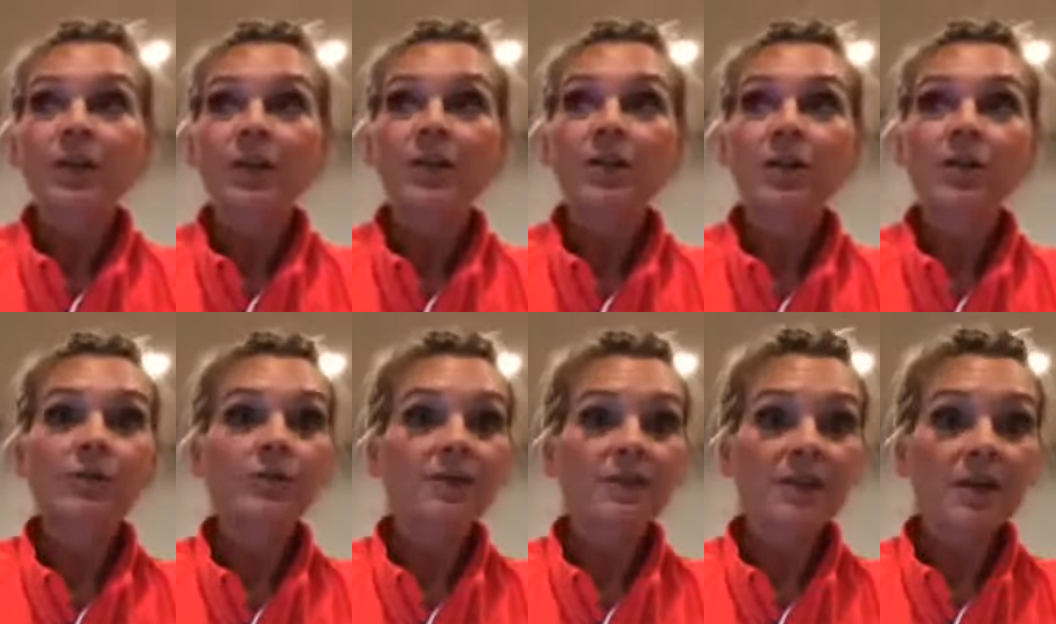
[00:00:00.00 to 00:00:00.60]
you
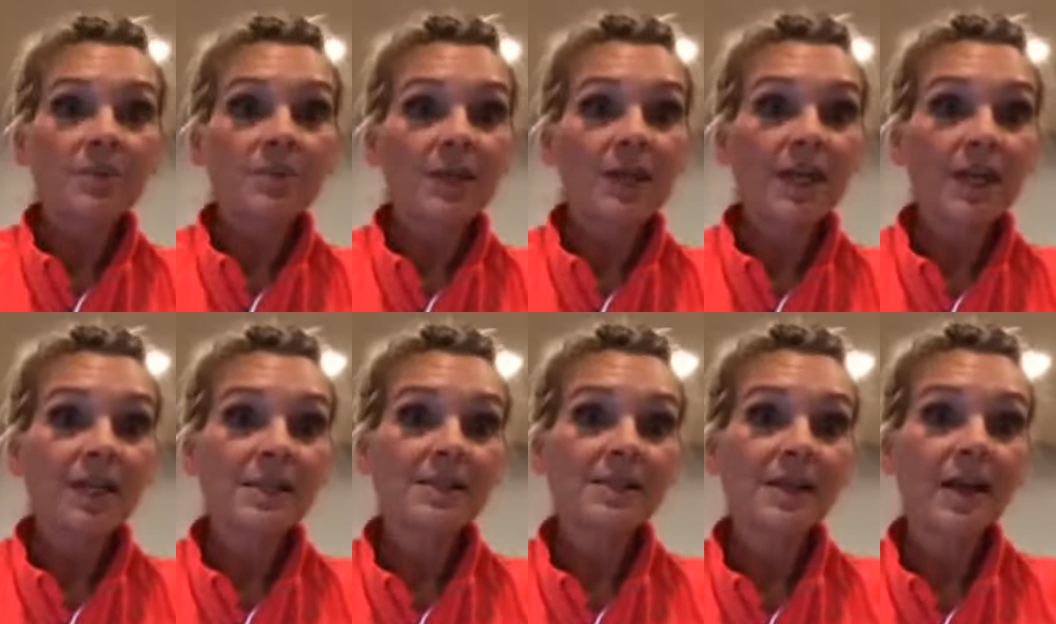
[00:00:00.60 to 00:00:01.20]
know, something
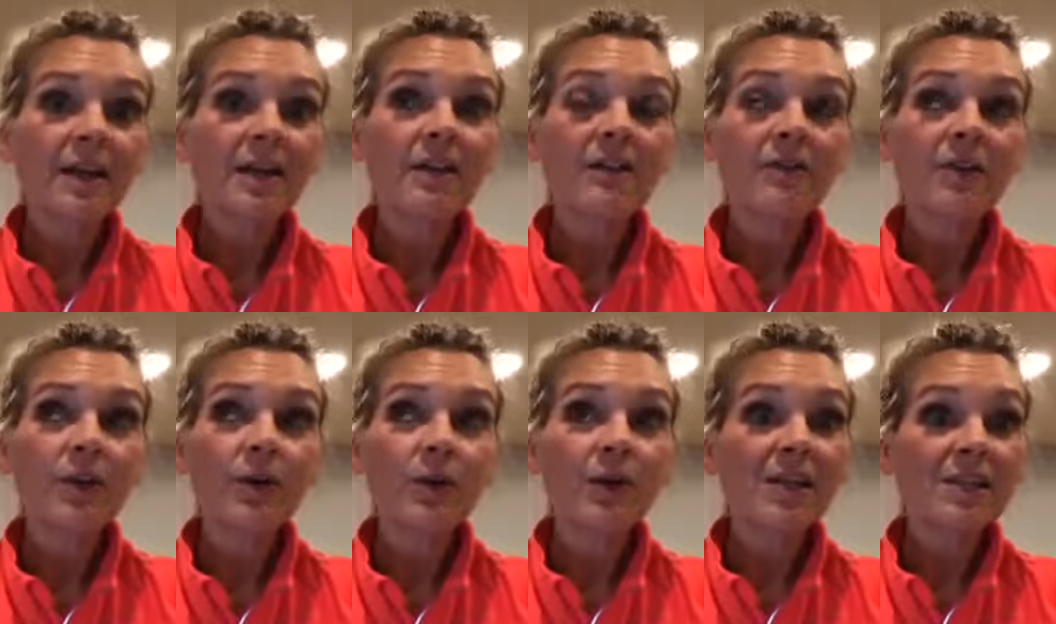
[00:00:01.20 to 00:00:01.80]
inside of
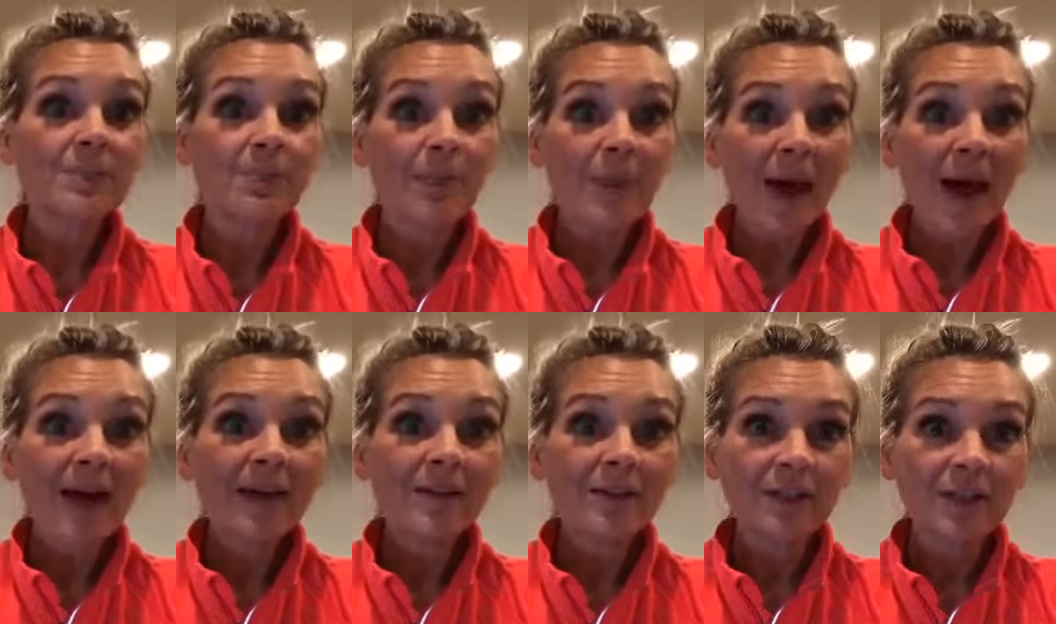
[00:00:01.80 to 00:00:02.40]
you. It's
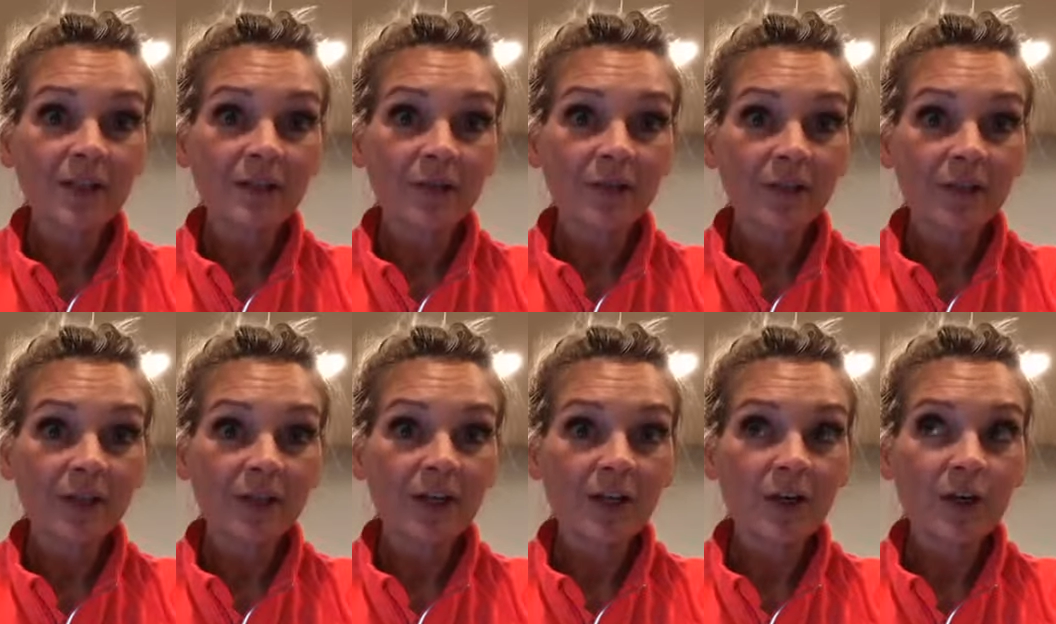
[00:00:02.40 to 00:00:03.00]
battling
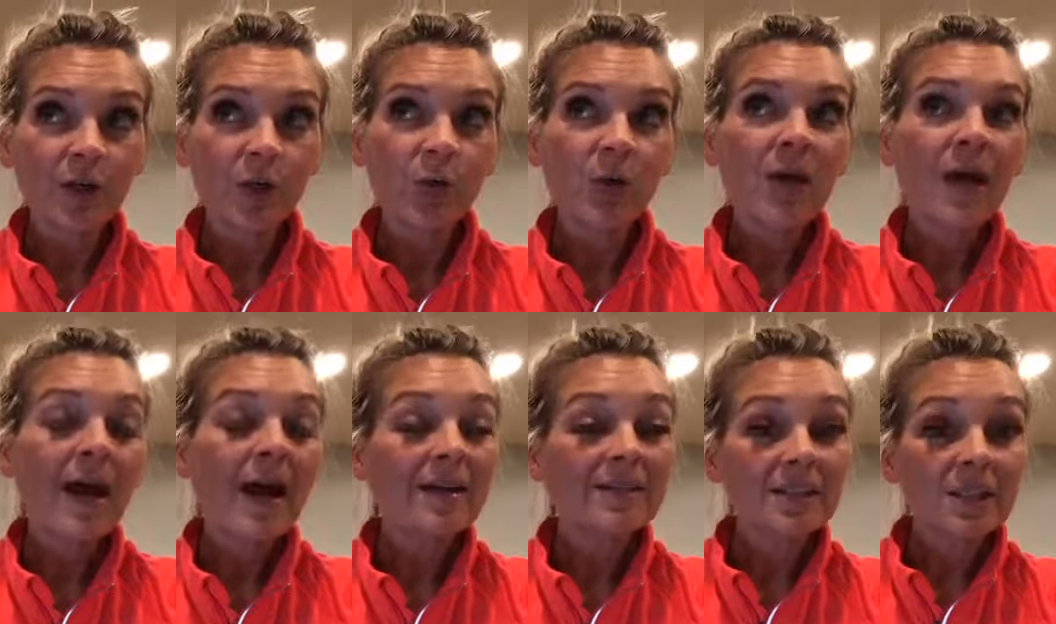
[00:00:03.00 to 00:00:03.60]
for you
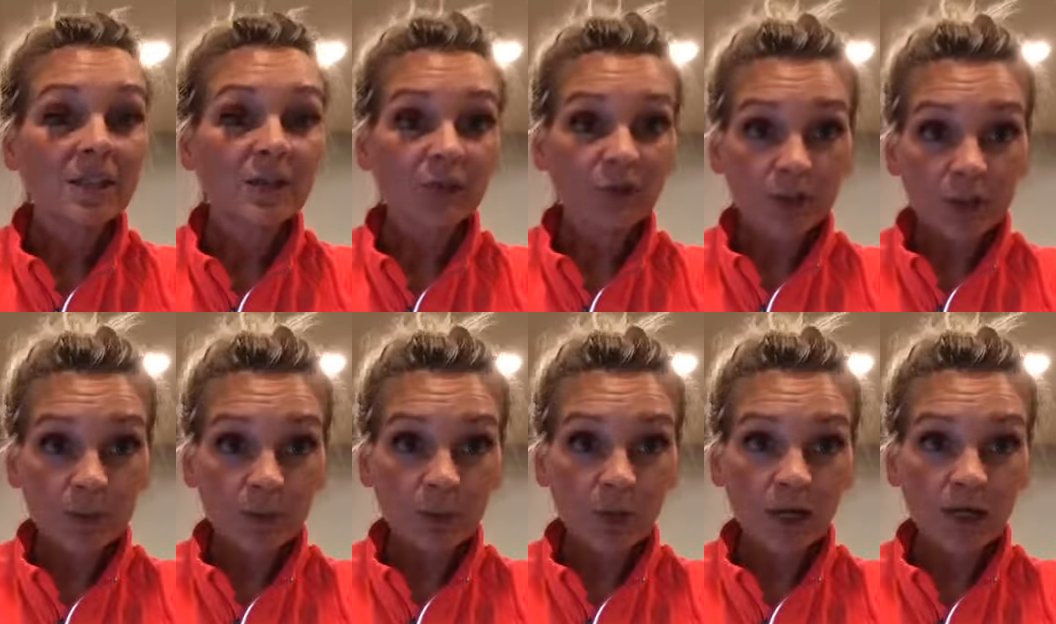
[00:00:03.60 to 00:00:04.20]
as its
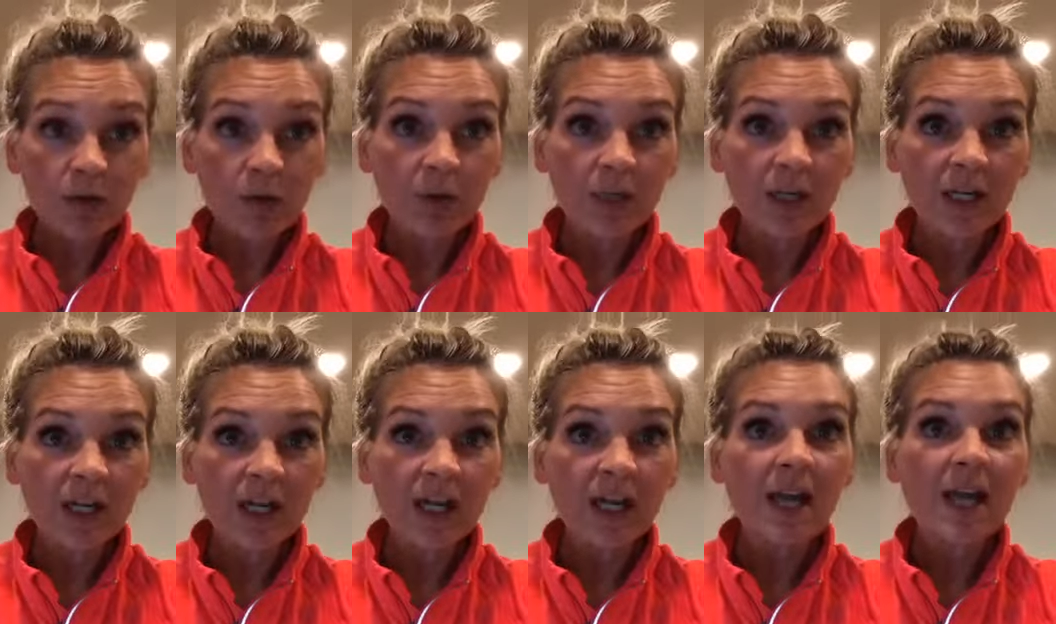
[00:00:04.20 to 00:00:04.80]
first
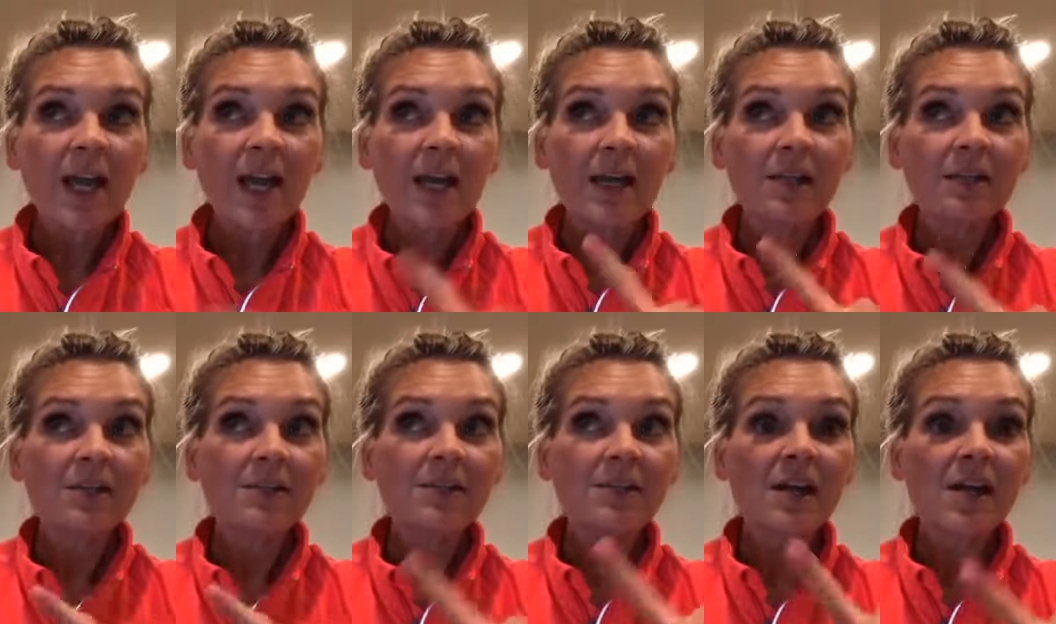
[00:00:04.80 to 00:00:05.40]
priority
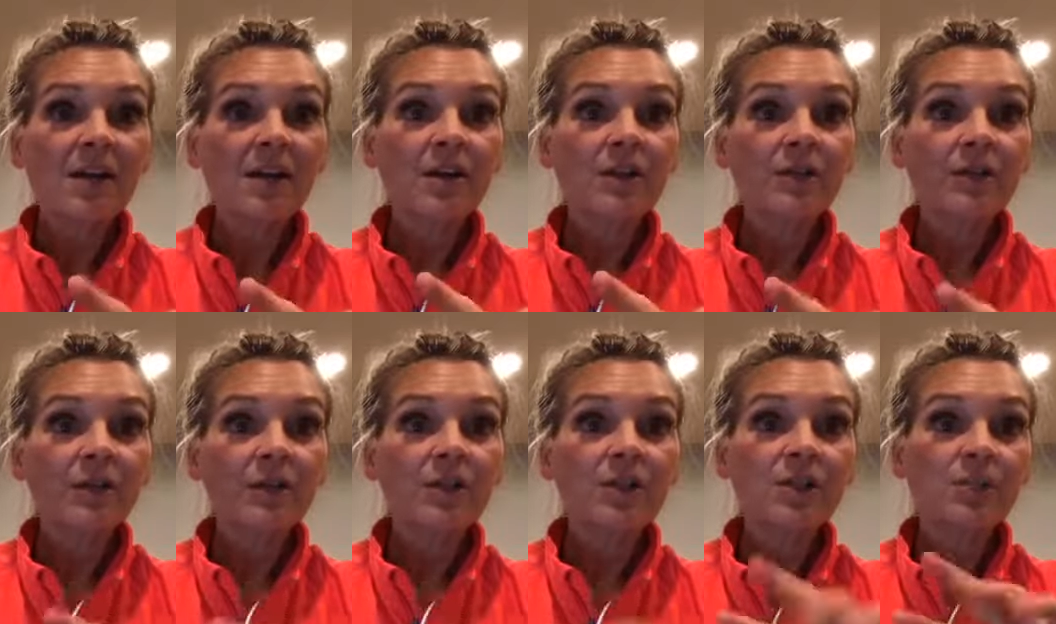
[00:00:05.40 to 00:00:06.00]
instead of
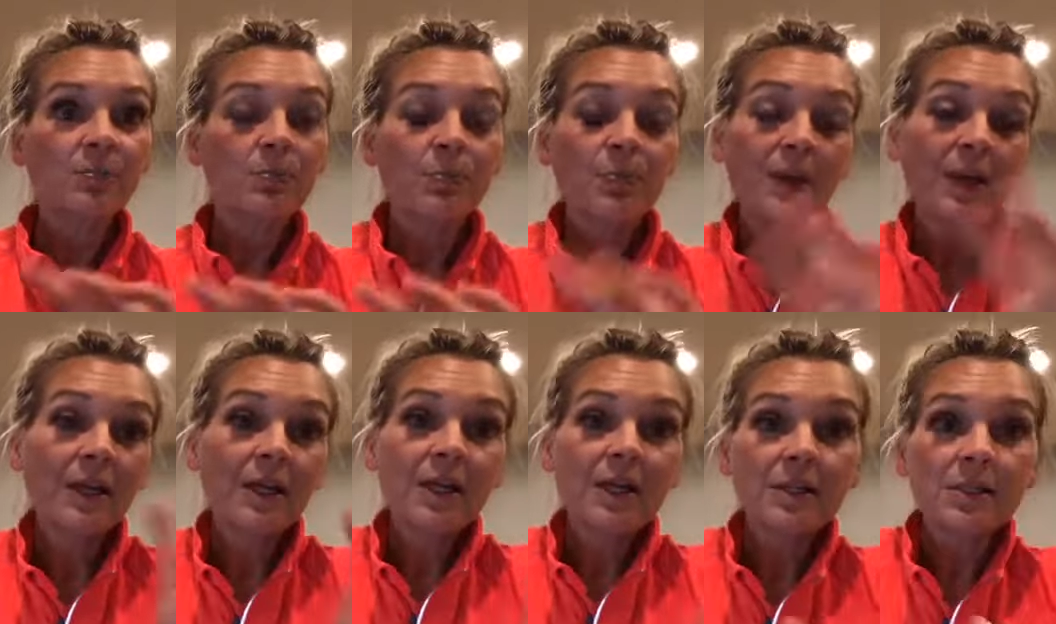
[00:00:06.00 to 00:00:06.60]
just
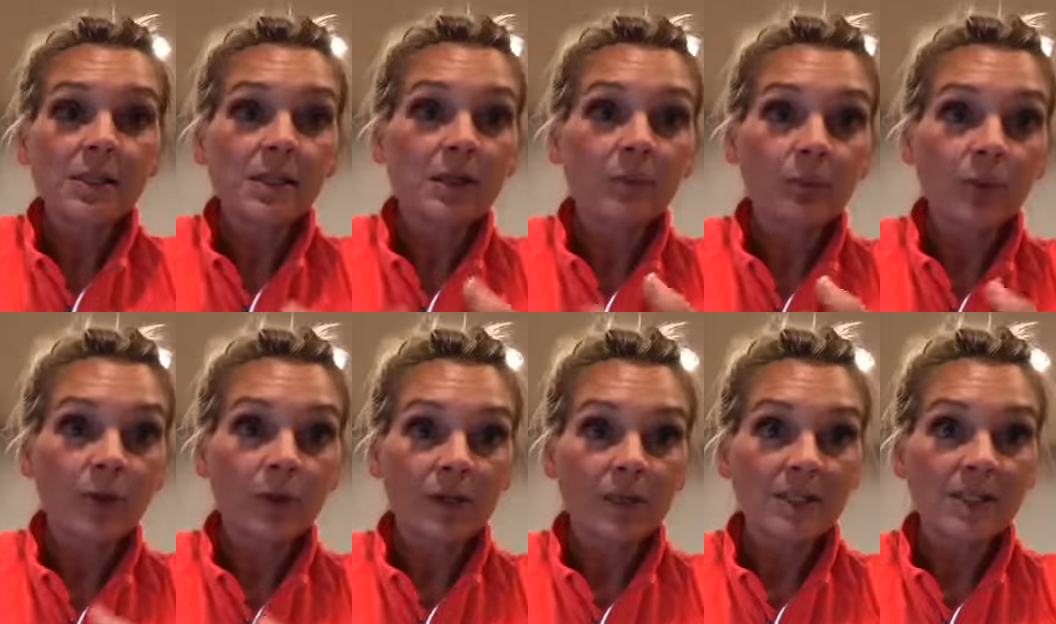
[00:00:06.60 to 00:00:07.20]
being easily
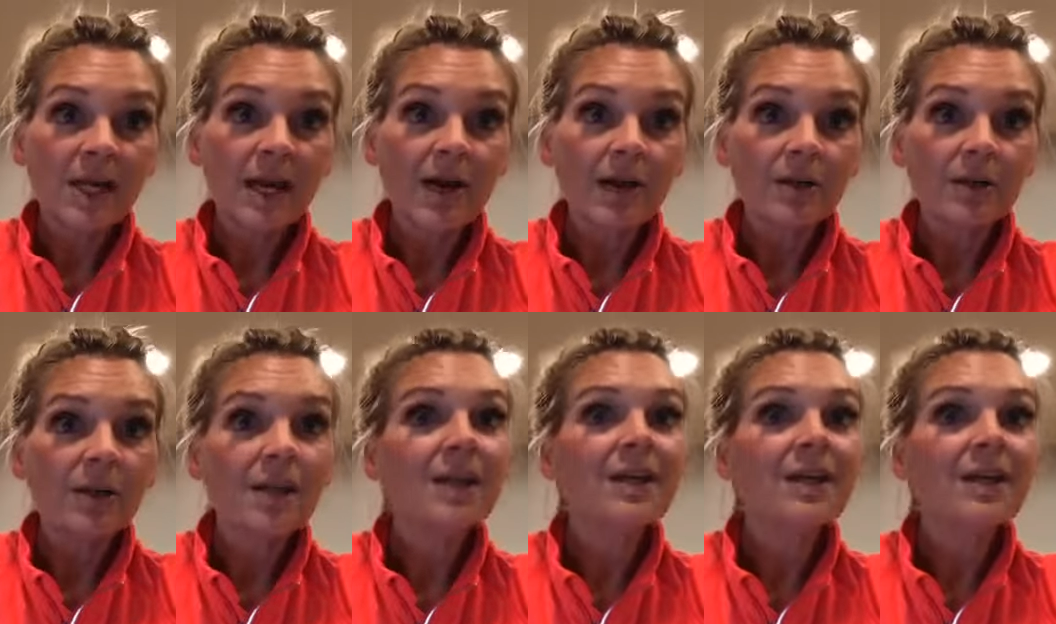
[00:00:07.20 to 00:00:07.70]
broken down.